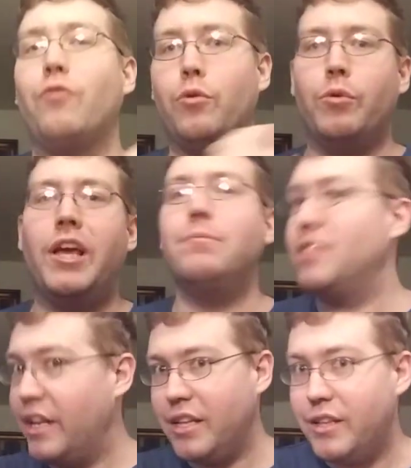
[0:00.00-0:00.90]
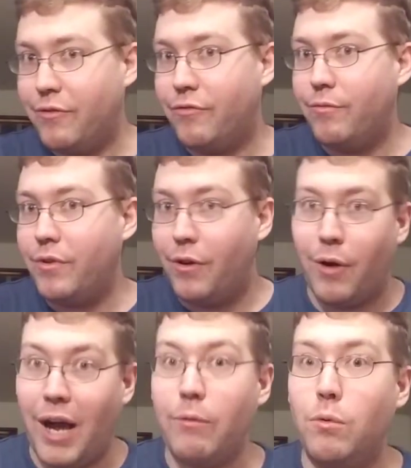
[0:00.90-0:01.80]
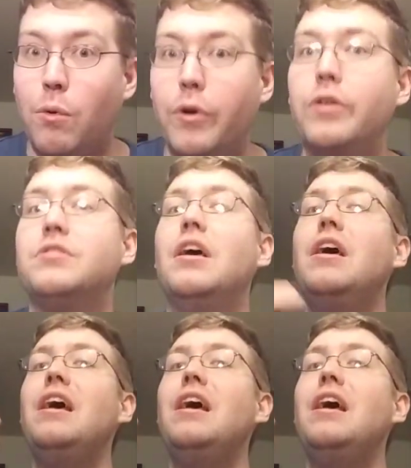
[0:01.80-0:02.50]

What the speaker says: for three games like they did, you know, Hyrule Warriors.